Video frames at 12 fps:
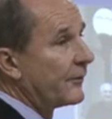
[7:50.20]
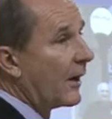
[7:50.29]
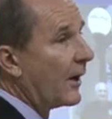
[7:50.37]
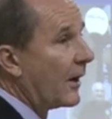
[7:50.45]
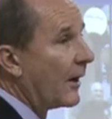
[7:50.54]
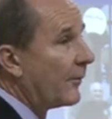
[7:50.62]

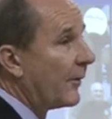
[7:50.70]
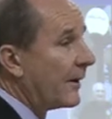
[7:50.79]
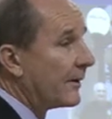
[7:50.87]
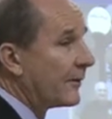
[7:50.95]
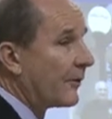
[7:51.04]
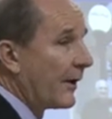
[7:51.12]
job,
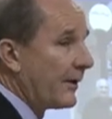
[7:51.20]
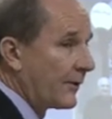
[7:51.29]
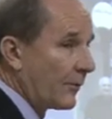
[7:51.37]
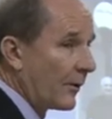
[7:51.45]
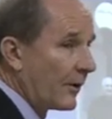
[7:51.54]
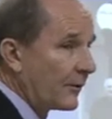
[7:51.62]
great
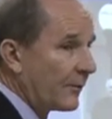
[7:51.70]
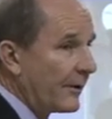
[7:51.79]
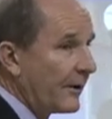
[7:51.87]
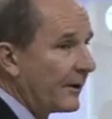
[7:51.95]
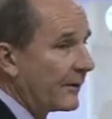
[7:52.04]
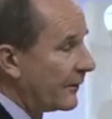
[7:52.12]
to work
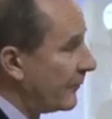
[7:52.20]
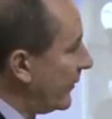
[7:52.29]
with.